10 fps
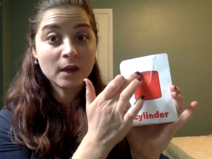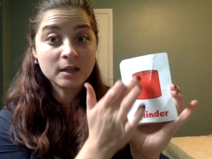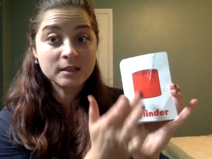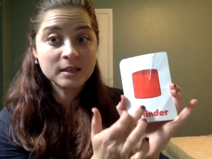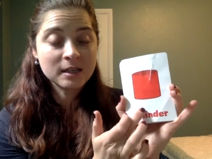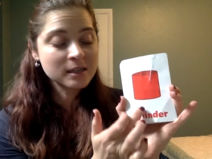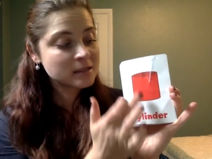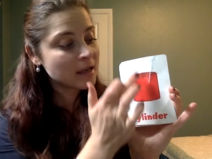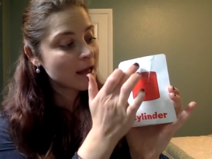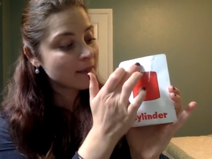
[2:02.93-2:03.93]

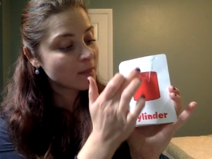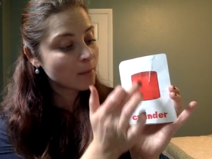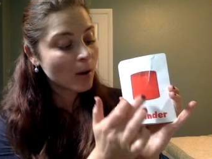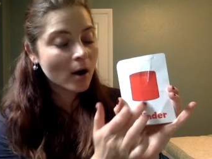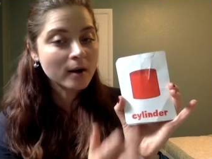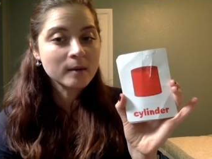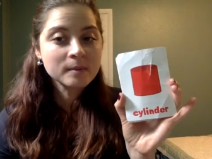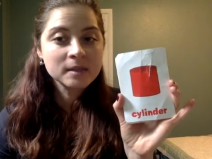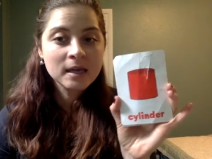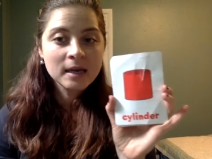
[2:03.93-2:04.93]
faces at the
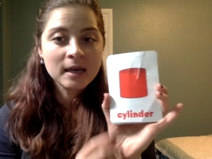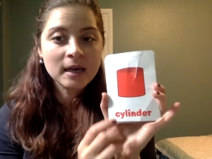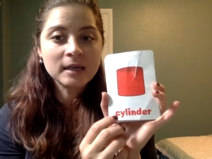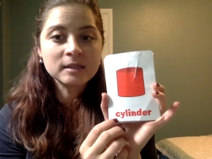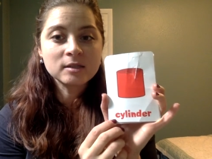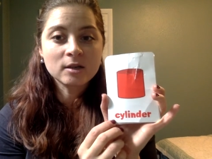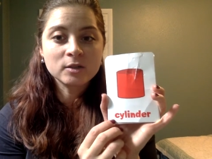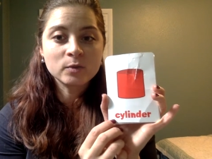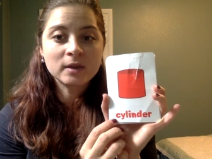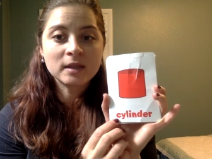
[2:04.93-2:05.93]
bottoms. It
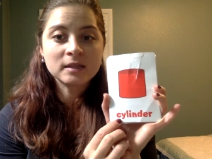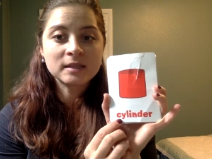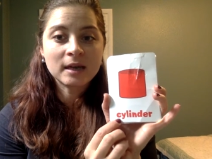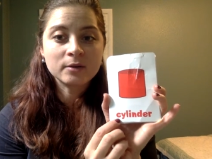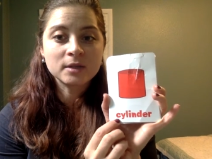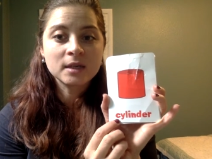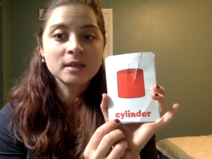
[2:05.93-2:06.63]
starts with this sound.